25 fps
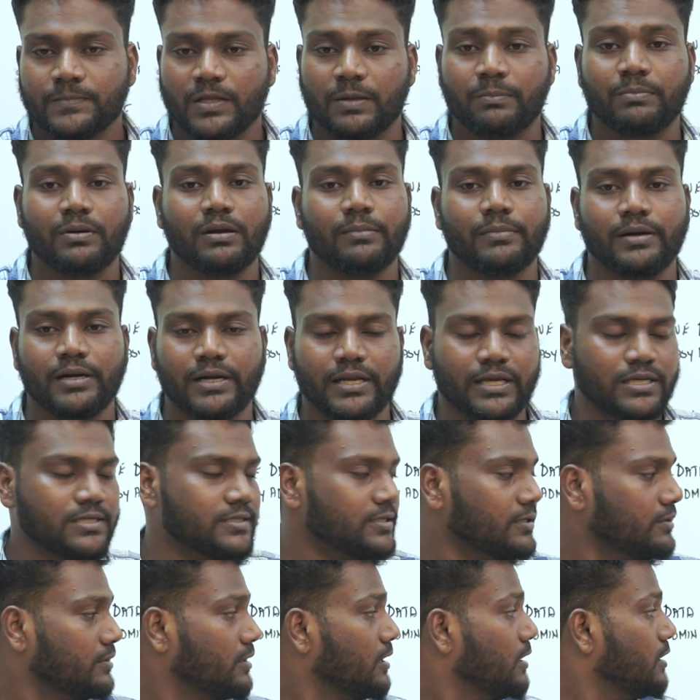
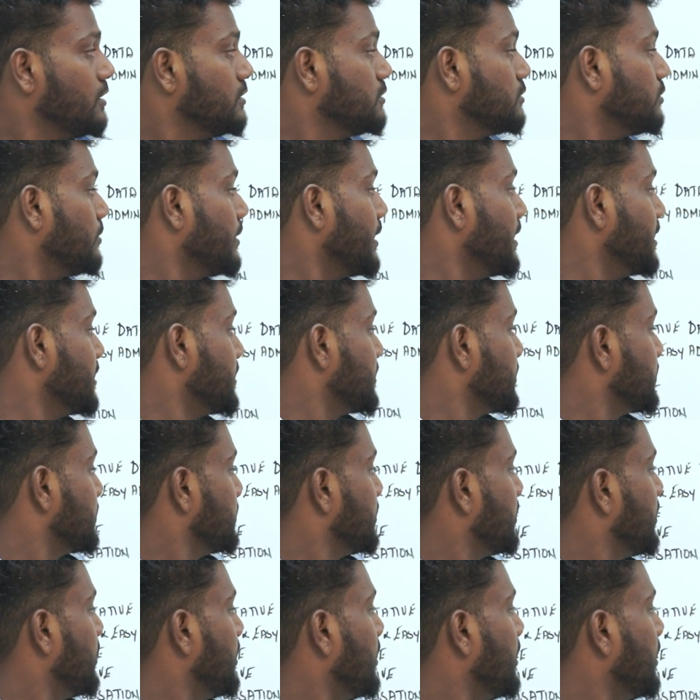implementation. So yes,